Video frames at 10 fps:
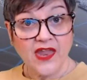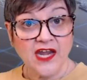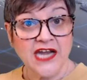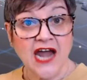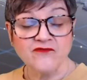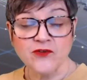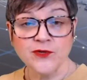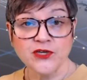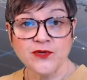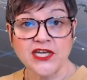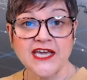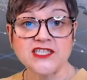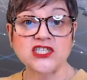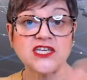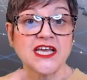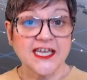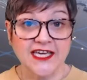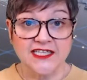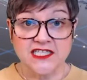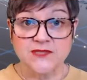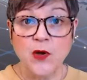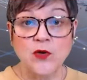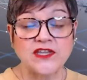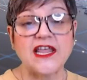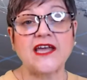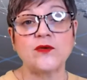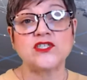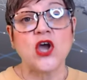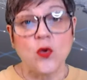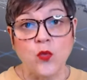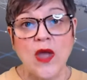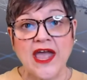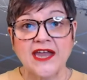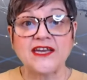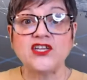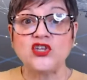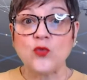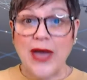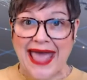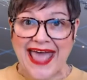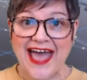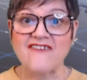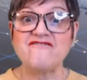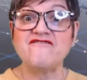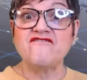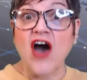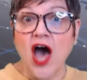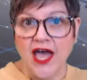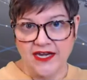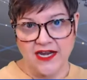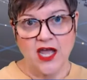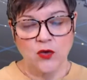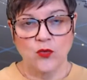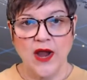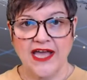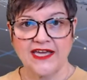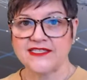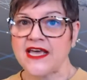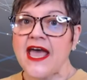nonverbal communication into spoken language when you have fun, right?